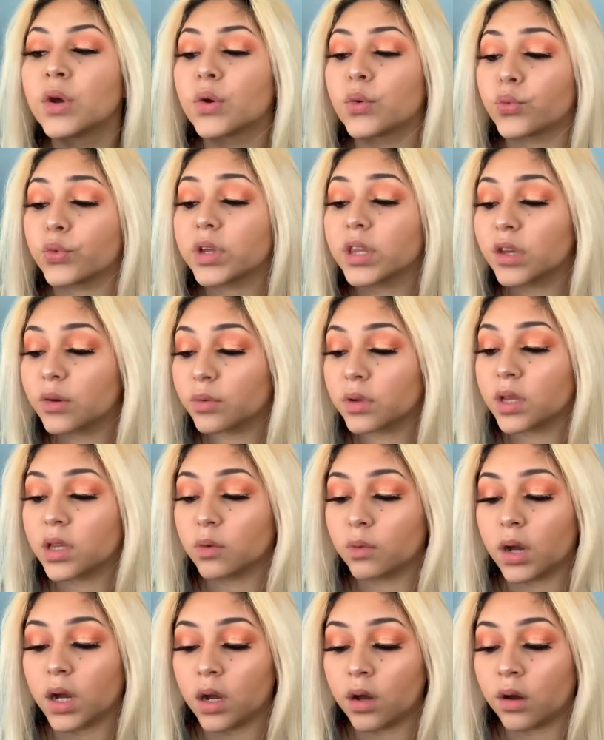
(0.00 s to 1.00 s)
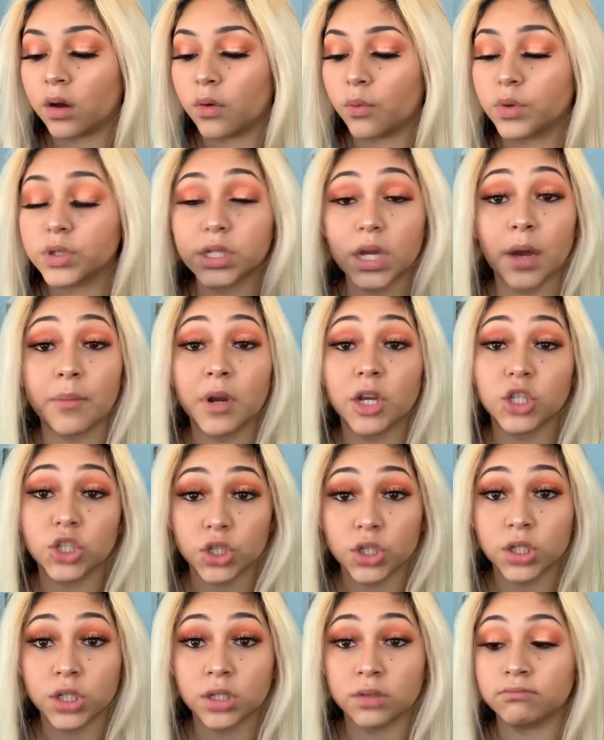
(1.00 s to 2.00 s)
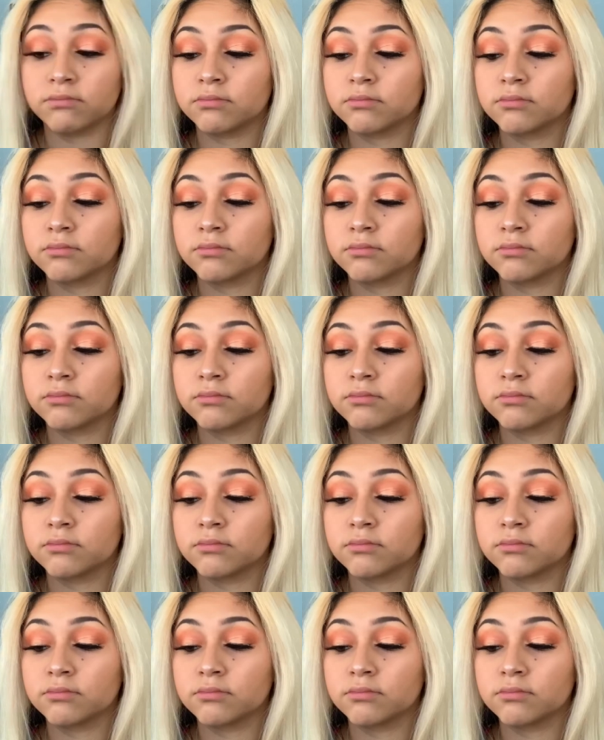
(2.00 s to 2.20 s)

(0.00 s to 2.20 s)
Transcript: really, really well, which I'm not sure